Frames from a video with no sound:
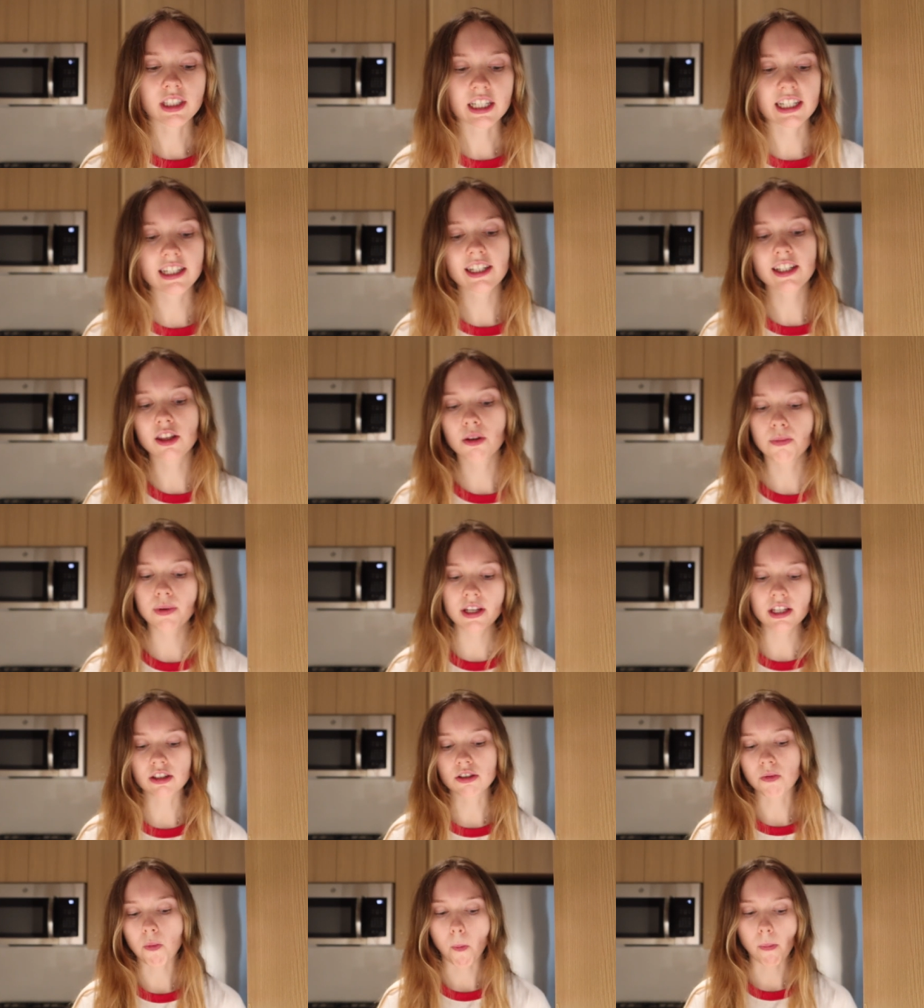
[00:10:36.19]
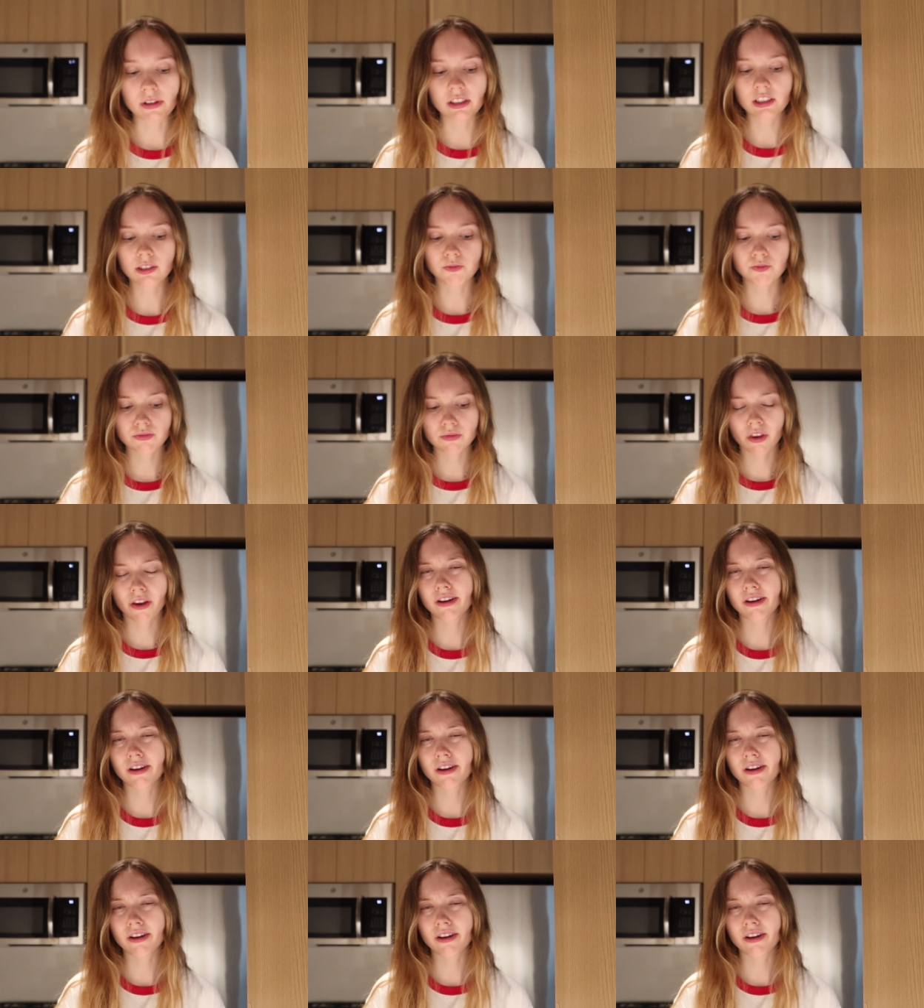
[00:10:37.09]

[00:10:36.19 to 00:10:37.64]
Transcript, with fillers: kind of like the peas, you know?